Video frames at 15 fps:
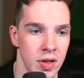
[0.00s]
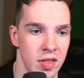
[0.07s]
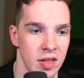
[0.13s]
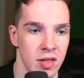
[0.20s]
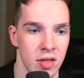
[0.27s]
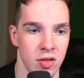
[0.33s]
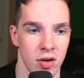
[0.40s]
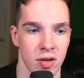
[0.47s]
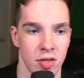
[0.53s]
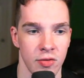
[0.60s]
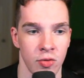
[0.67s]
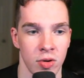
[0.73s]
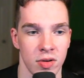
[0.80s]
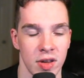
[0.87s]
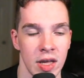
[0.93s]
season starts the
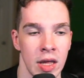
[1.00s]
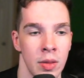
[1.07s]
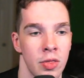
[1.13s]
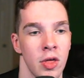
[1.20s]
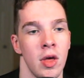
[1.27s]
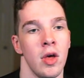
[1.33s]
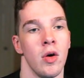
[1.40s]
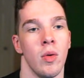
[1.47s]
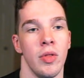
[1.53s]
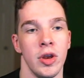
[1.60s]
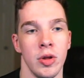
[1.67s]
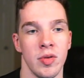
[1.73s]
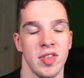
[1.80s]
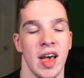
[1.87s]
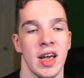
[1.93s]
14th. When the new
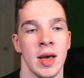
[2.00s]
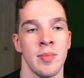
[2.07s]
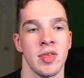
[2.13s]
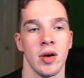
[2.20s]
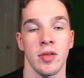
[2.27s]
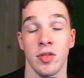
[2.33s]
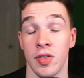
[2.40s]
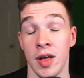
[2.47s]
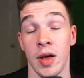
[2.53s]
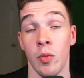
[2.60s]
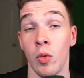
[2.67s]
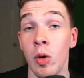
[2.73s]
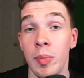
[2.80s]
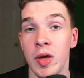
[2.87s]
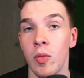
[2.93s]
set comes out, so that
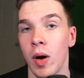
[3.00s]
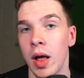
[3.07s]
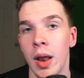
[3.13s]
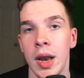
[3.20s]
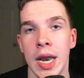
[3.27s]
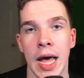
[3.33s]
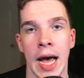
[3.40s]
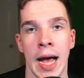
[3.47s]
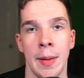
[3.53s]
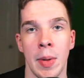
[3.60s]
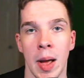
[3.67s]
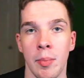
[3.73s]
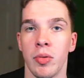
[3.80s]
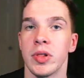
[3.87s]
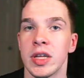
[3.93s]
will be when I
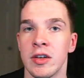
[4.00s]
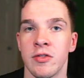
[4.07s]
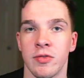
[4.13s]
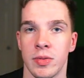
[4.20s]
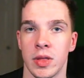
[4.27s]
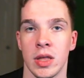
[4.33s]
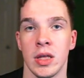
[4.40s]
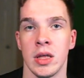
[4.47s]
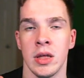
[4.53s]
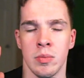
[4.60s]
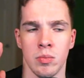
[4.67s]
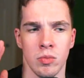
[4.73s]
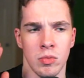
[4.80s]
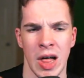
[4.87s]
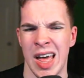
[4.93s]
believe the
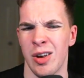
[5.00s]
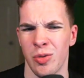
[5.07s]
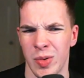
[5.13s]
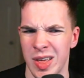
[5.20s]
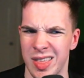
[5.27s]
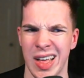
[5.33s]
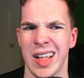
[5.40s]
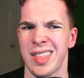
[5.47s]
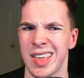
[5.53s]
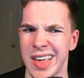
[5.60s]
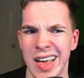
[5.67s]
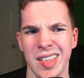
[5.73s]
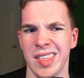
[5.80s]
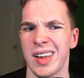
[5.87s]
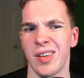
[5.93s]
ladder resets, I
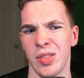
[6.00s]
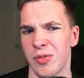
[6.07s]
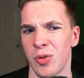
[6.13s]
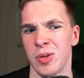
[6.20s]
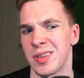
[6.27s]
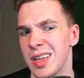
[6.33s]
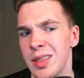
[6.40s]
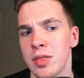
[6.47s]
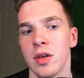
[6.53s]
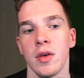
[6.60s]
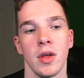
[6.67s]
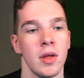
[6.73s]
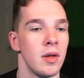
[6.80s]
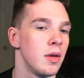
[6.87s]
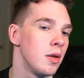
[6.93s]
guess, then on the 14th.
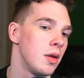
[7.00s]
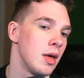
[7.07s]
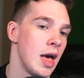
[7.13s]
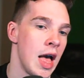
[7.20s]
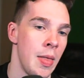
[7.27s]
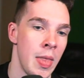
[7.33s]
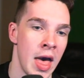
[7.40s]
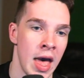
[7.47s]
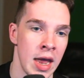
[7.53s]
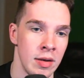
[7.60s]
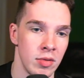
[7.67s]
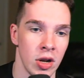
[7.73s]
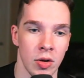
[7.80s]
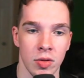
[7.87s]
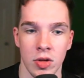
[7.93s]
And then,
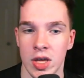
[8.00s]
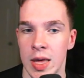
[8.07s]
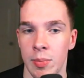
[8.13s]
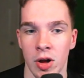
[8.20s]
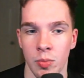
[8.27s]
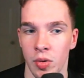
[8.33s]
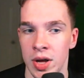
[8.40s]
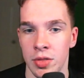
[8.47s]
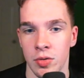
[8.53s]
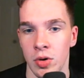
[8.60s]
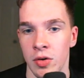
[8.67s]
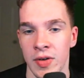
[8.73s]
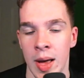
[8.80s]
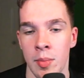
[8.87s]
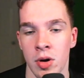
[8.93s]
you know, you keep on playing through
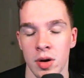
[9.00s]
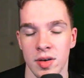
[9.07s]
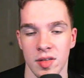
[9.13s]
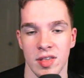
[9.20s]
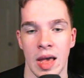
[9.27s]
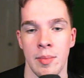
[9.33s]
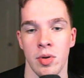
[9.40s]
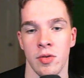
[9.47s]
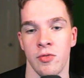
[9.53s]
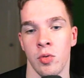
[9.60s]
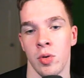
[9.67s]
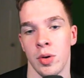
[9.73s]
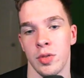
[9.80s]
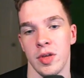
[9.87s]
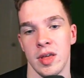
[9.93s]
November. December
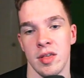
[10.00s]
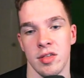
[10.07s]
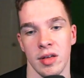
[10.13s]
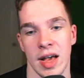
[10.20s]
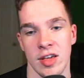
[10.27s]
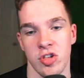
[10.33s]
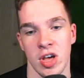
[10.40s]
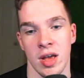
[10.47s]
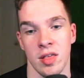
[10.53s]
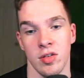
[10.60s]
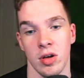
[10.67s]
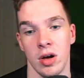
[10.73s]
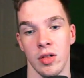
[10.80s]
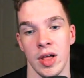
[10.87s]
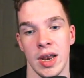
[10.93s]
4th is the last chance to
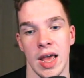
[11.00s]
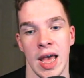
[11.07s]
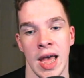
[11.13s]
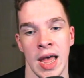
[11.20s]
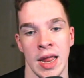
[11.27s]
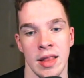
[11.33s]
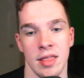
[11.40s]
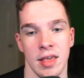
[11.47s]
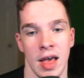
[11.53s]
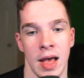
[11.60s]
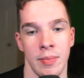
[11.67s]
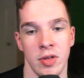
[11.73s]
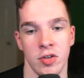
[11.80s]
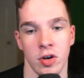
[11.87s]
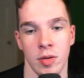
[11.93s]
call it, and
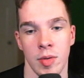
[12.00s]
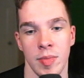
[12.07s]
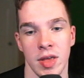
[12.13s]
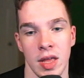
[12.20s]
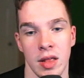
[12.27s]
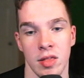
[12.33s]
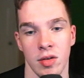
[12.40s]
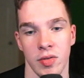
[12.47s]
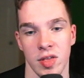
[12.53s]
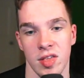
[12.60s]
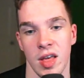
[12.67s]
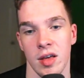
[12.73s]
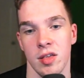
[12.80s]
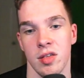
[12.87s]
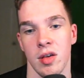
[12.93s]
the tournament begins on the
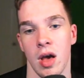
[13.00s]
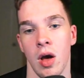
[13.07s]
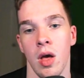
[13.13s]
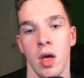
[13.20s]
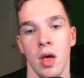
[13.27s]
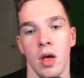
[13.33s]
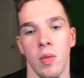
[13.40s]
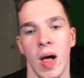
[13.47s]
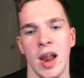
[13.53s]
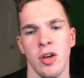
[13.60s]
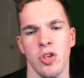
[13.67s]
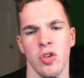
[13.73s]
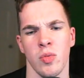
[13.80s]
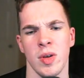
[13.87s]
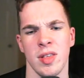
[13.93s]
6th. So ladder
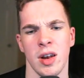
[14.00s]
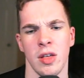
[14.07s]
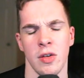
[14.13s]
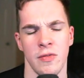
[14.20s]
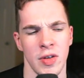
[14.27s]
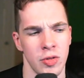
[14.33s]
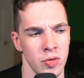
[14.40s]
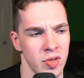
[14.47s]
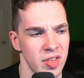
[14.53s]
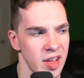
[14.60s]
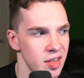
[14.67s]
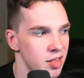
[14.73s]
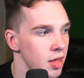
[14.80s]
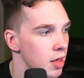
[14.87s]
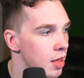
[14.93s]
should reset on the 5th or the
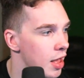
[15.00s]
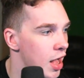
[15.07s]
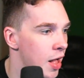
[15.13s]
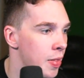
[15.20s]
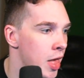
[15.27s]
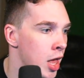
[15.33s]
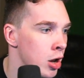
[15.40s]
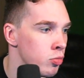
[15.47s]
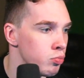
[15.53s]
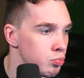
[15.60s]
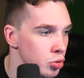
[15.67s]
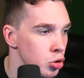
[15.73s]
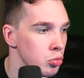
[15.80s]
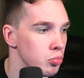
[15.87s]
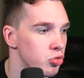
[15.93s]
6th, and then
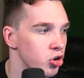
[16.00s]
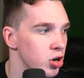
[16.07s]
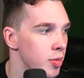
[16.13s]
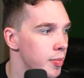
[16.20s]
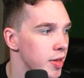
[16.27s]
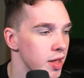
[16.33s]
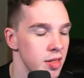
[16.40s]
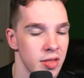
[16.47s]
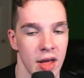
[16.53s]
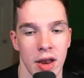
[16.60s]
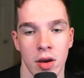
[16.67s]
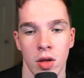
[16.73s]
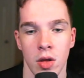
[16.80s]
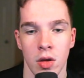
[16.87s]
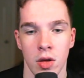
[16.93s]
boom, tournament begins then.
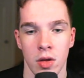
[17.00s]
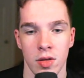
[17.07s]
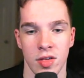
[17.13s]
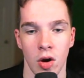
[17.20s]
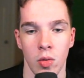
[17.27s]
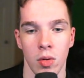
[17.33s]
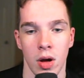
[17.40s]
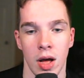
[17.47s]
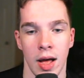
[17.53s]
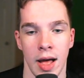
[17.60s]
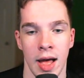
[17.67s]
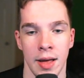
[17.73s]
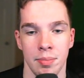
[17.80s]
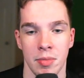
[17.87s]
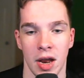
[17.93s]
So
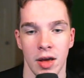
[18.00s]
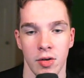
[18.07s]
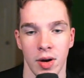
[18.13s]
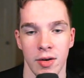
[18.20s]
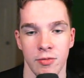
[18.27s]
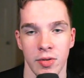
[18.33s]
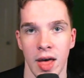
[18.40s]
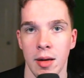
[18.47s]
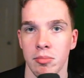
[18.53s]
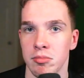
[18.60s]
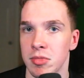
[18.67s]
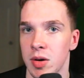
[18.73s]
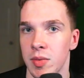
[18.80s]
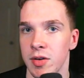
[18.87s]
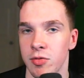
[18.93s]
got to grind for that,
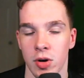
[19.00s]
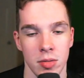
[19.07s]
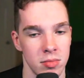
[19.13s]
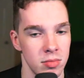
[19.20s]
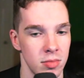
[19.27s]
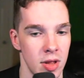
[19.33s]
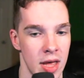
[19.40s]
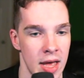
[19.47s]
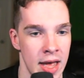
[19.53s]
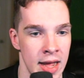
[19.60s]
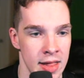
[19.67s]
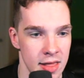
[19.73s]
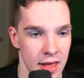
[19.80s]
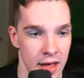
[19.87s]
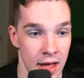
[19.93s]
get ready for it.
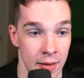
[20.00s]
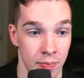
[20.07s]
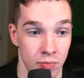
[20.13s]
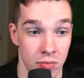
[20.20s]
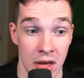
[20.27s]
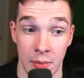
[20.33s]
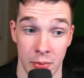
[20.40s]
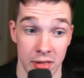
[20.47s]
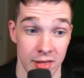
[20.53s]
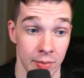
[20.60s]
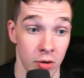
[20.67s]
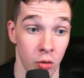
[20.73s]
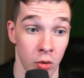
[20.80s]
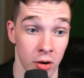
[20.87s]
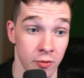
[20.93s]
And yeah, but something
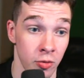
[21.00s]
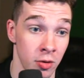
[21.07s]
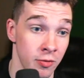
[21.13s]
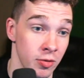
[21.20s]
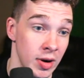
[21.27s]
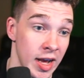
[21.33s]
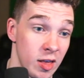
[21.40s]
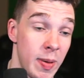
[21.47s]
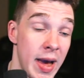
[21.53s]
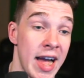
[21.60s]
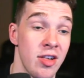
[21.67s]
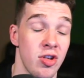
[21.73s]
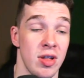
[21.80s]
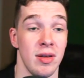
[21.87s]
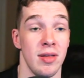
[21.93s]
to work for next
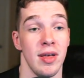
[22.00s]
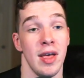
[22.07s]
patch. And